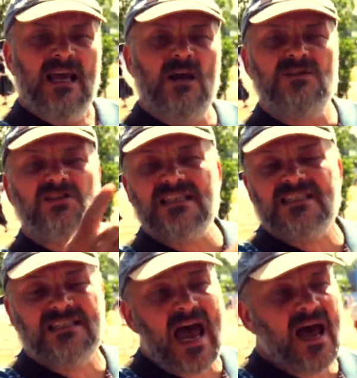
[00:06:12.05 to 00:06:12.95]
He was
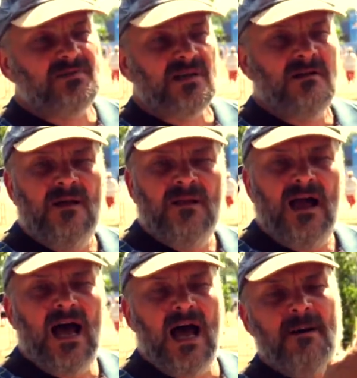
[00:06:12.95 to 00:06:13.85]
just stabbed
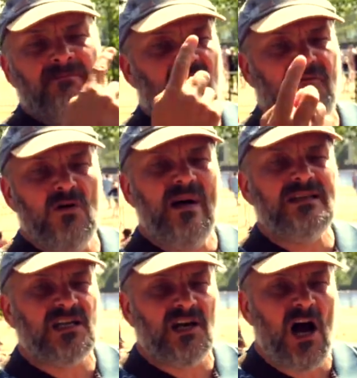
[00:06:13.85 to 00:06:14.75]
um, a few
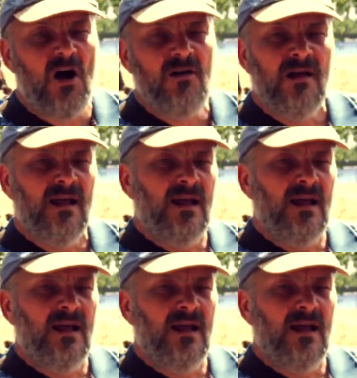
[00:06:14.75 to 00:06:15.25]
months ago,